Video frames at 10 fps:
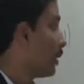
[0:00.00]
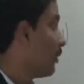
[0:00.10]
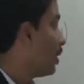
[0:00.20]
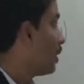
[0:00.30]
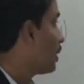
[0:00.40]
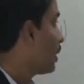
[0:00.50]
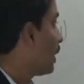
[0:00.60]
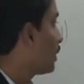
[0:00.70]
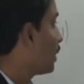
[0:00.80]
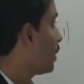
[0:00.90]
Given
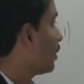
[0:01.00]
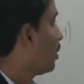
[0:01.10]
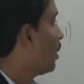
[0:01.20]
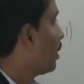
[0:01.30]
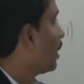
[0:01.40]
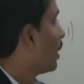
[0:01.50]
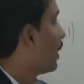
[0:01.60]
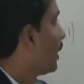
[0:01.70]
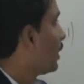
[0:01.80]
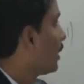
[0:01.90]
that
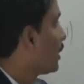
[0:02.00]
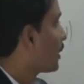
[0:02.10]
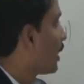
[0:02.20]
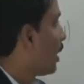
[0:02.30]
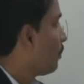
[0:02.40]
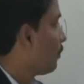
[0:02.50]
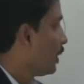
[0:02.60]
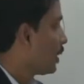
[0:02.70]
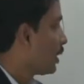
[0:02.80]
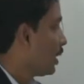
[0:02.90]
it is
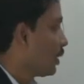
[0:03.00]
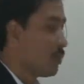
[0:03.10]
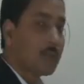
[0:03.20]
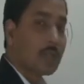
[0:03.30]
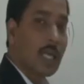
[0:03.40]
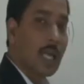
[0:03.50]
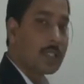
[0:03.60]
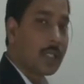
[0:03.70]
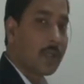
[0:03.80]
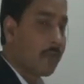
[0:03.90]
completely
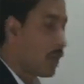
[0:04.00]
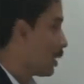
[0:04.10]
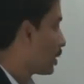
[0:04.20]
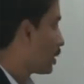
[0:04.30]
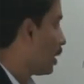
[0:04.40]
neutralizing with